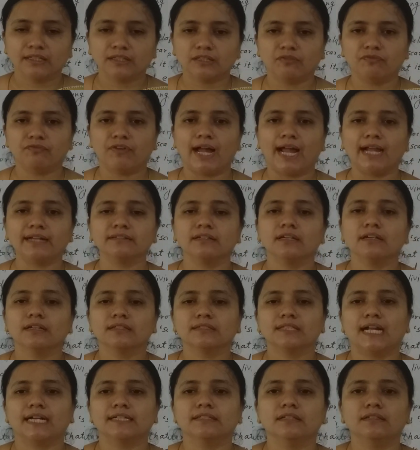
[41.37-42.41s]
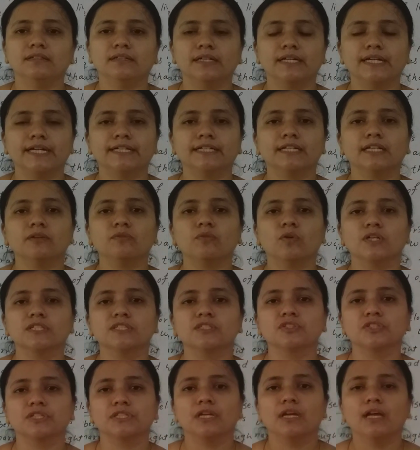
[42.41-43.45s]
The fact that the narrator
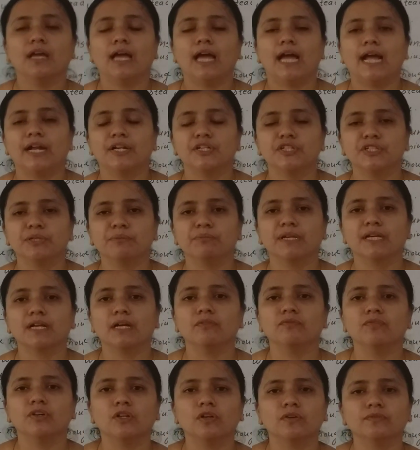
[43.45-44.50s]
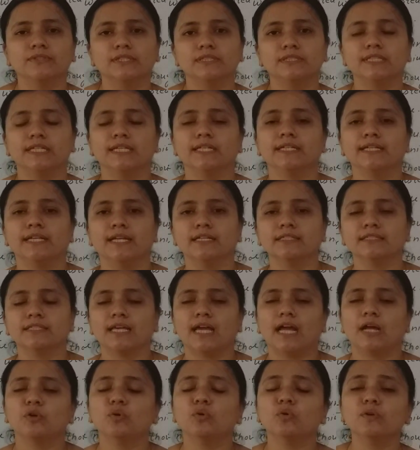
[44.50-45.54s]
was and she became one of the genius
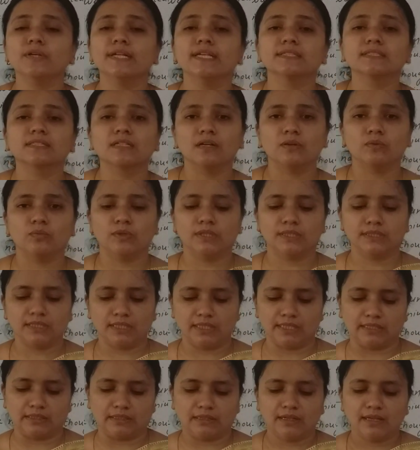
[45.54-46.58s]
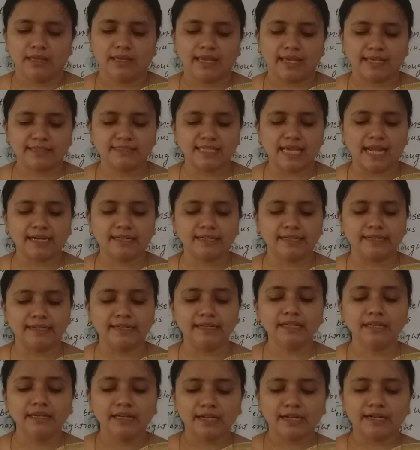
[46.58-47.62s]
who discovered it.
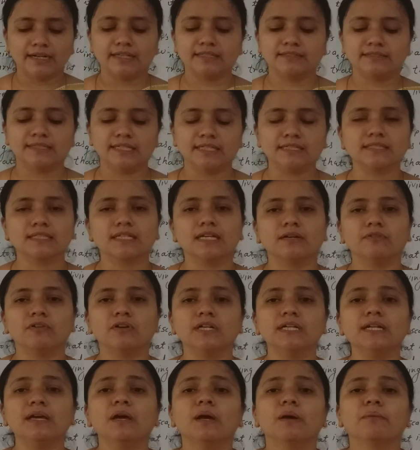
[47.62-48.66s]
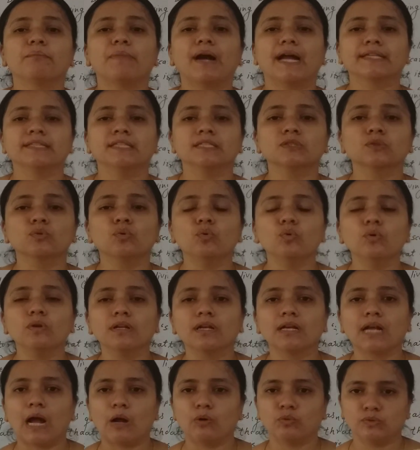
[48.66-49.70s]
Exactly, it is discovered by the
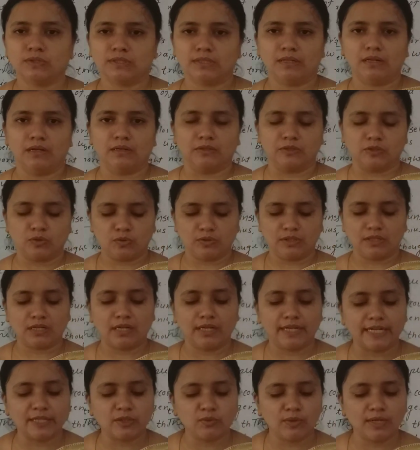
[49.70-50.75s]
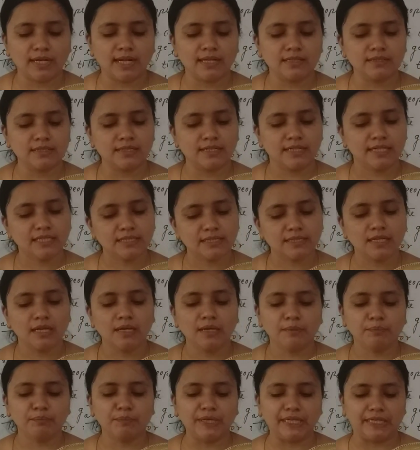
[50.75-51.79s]
school counselor. So the correct one answer
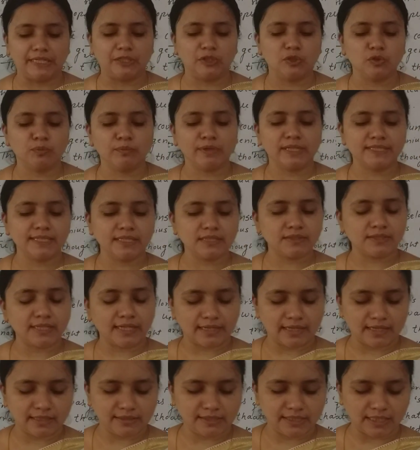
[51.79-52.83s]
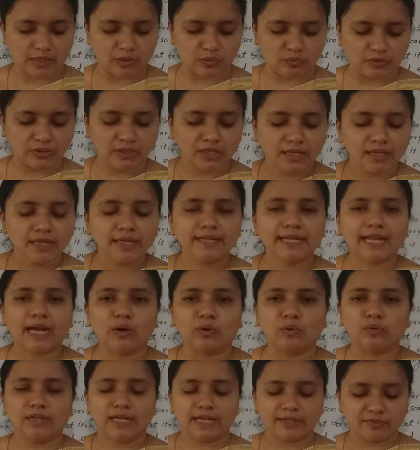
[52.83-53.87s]
is B. You may just take it down.
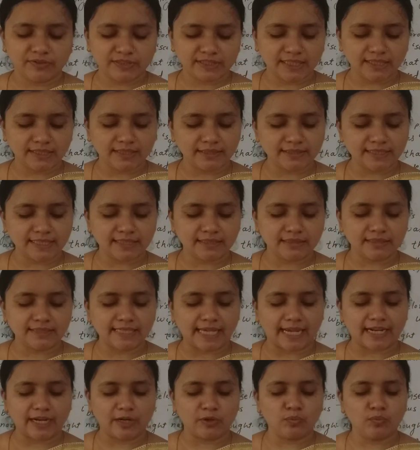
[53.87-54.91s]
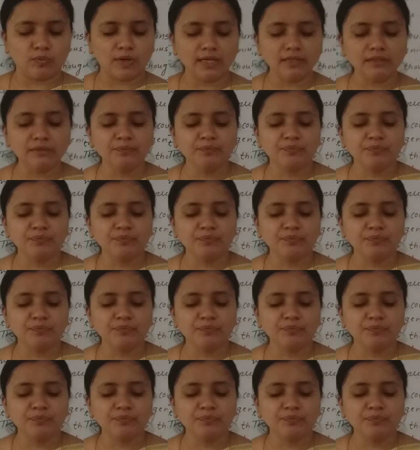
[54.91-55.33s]
Now let me see the second one.